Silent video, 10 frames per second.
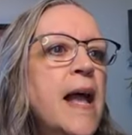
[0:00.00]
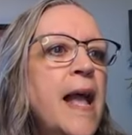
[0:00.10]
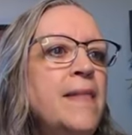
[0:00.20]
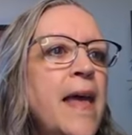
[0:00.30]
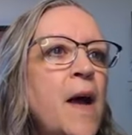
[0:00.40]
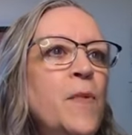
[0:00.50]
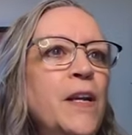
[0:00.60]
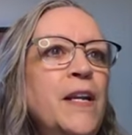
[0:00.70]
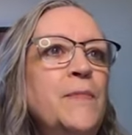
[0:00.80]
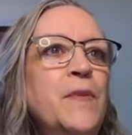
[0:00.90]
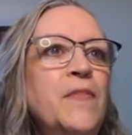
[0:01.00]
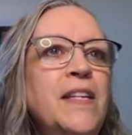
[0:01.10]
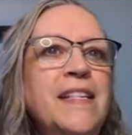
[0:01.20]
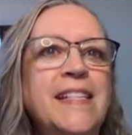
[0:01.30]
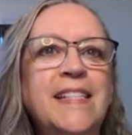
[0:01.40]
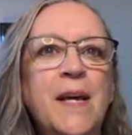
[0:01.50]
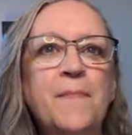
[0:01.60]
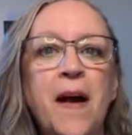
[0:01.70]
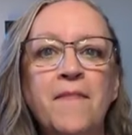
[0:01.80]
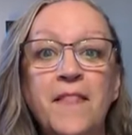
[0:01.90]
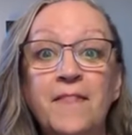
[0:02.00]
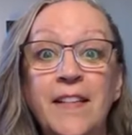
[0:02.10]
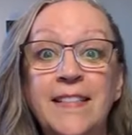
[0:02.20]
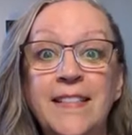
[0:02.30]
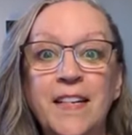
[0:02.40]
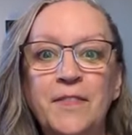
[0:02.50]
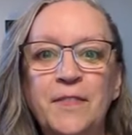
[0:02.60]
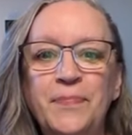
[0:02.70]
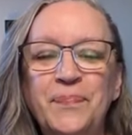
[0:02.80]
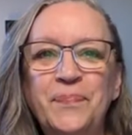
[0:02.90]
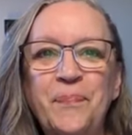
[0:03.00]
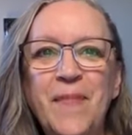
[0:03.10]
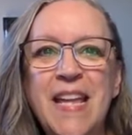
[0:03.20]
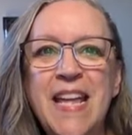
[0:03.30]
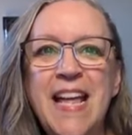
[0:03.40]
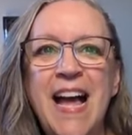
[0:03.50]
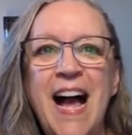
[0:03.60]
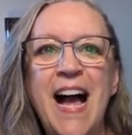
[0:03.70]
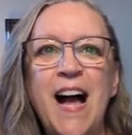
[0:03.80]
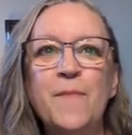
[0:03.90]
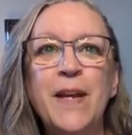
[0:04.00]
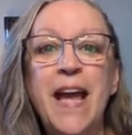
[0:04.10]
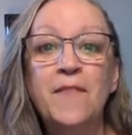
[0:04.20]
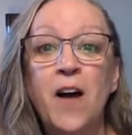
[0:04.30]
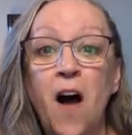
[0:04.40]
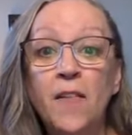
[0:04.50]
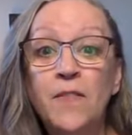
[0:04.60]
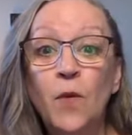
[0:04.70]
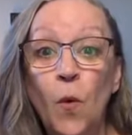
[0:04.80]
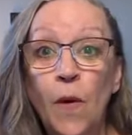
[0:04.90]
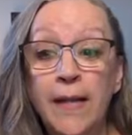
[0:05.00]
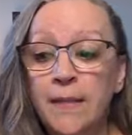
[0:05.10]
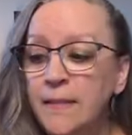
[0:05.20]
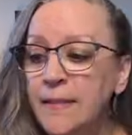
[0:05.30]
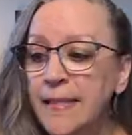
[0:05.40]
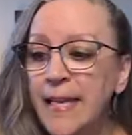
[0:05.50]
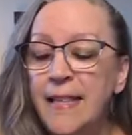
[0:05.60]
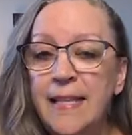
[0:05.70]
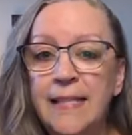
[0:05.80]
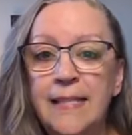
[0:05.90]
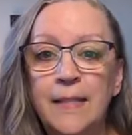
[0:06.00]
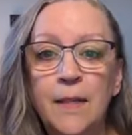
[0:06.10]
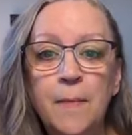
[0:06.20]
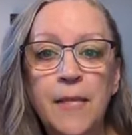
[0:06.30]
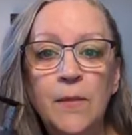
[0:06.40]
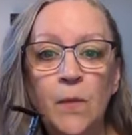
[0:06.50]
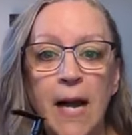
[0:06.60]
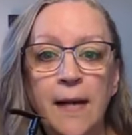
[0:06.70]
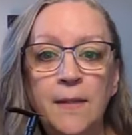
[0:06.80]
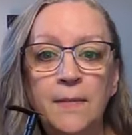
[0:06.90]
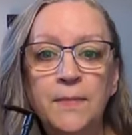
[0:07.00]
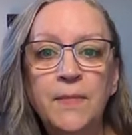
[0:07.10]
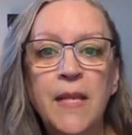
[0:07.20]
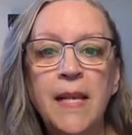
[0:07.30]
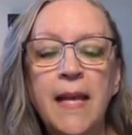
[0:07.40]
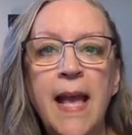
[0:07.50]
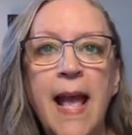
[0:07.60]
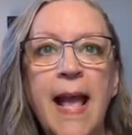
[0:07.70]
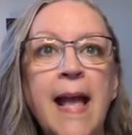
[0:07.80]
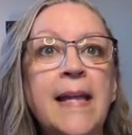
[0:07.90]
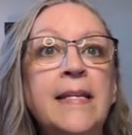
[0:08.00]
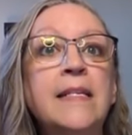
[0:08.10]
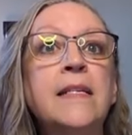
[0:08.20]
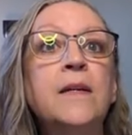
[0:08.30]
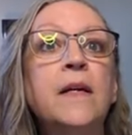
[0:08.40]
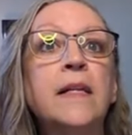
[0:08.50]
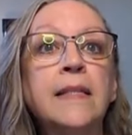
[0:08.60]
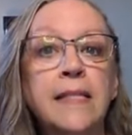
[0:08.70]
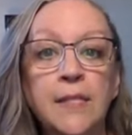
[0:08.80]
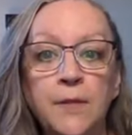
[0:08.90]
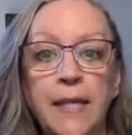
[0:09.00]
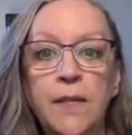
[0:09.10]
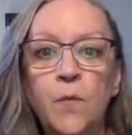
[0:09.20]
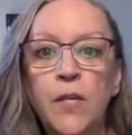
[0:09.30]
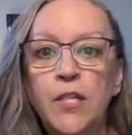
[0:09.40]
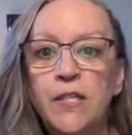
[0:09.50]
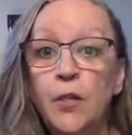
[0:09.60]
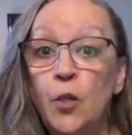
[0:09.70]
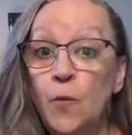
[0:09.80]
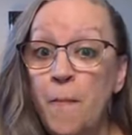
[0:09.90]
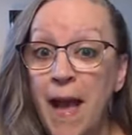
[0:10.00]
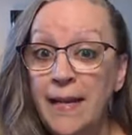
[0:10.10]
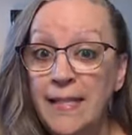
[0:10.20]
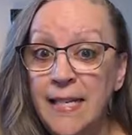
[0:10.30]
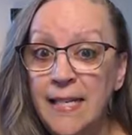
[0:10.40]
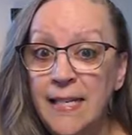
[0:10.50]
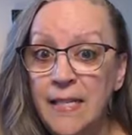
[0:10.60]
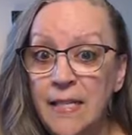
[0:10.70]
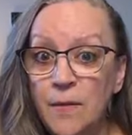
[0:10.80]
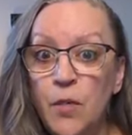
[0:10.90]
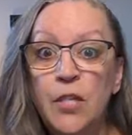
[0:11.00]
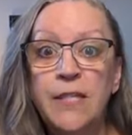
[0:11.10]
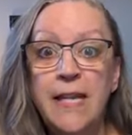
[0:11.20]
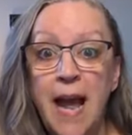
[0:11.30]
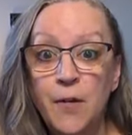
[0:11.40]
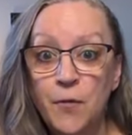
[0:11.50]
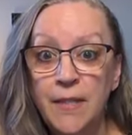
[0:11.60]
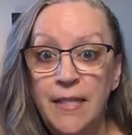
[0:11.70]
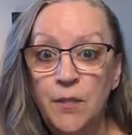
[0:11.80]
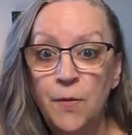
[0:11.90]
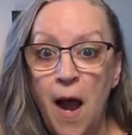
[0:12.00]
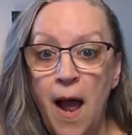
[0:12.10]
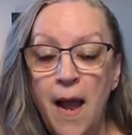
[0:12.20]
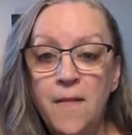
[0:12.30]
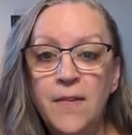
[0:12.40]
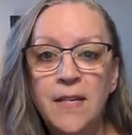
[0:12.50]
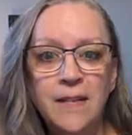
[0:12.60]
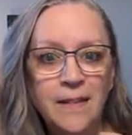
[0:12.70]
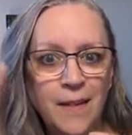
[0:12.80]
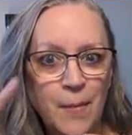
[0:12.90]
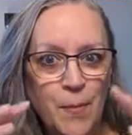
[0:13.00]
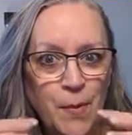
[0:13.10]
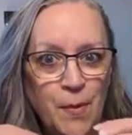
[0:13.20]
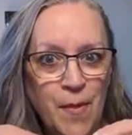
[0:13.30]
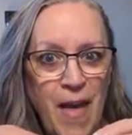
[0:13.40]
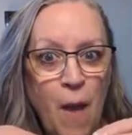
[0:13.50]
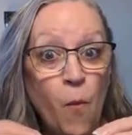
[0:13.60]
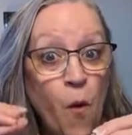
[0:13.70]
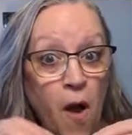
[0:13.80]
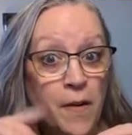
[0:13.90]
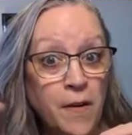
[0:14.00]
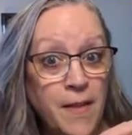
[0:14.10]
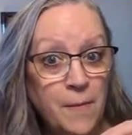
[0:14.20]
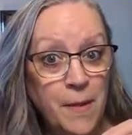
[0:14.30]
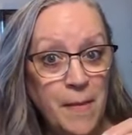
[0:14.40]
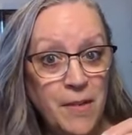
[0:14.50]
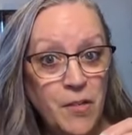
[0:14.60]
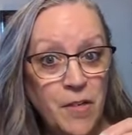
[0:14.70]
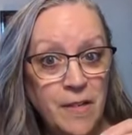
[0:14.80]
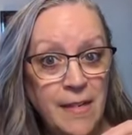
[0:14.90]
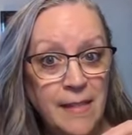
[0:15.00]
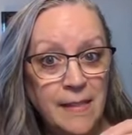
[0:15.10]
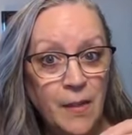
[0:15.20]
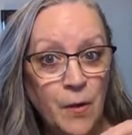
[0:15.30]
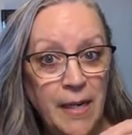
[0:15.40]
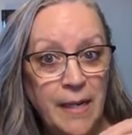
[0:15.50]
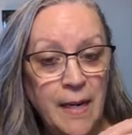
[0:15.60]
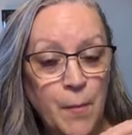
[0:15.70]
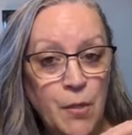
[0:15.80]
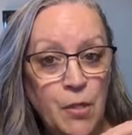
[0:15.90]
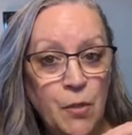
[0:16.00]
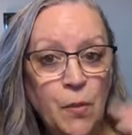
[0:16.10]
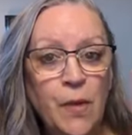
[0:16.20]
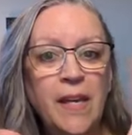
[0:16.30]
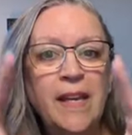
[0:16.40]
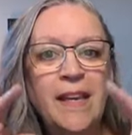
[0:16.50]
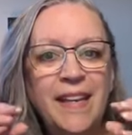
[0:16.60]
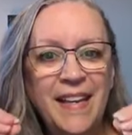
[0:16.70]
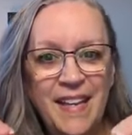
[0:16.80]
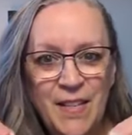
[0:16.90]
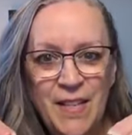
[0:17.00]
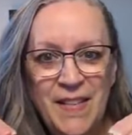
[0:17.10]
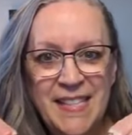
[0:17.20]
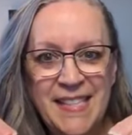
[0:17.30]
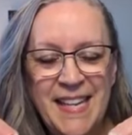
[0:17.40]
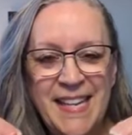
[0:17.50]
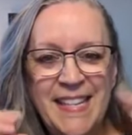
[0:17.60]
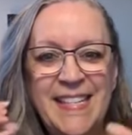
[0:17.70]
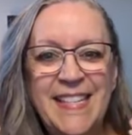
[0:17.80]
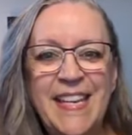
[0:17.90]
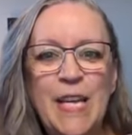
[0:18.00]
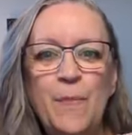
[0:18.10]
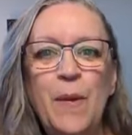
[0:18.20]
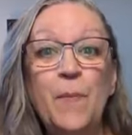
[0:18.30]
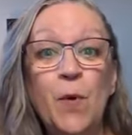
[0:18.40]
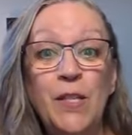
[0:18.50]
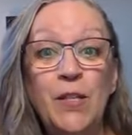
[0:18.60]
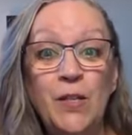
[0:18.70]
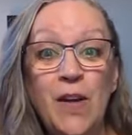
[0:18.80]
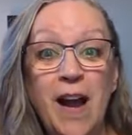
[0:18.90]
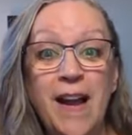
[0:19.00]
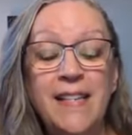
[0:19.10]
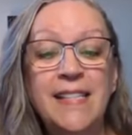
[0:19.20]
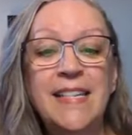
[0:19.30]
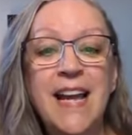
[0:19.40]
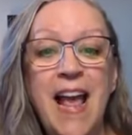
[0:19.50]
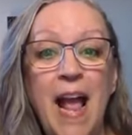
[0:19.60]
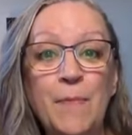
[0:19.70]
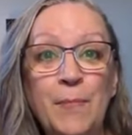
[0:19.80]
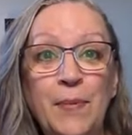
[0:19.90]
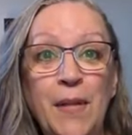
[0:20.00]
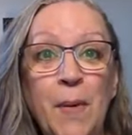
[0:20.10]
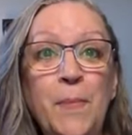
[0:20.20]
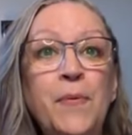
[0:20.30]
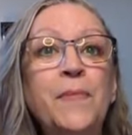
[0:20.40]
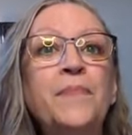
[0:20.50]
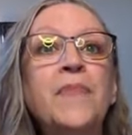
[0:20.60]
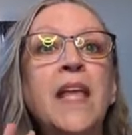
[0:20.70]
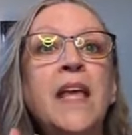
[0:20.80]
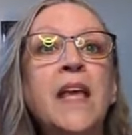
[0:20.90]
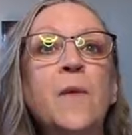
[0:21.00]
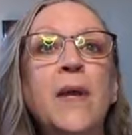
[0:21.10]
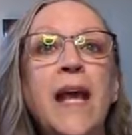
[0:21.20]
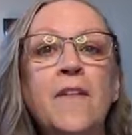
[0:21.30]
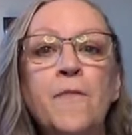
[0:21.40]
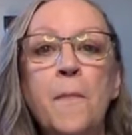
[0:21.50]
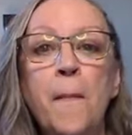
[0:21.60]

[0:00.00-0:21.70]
And now we're going to move into some of the fun stuff. We have olive oil in this serum as well, and glycerin, which is a humectant, which is naturally derived. I'm going to pull that water that we mentioned as ingredient number 2 into the skin to keep it moisturized and plump. We have